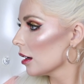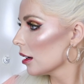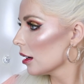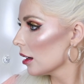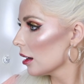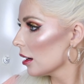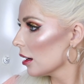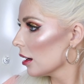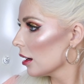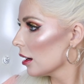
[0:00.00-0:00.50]

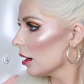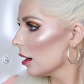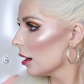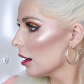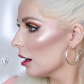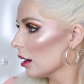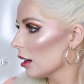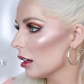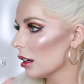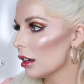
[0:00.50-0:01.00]

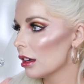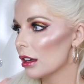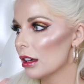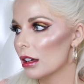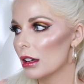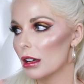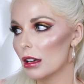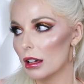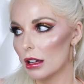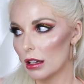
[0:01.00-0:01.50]

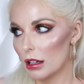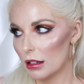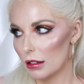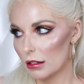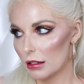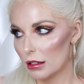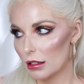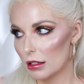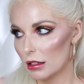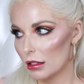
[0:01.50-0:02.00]

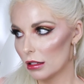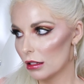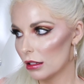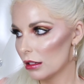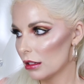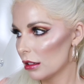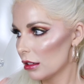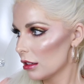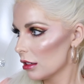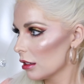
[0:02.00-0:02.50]

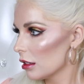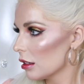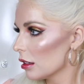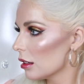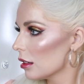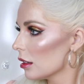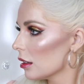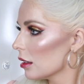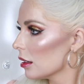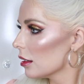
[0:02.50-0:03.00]

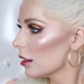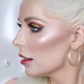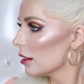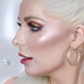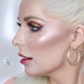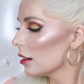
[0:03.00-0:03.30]
No one is speaking in this clip.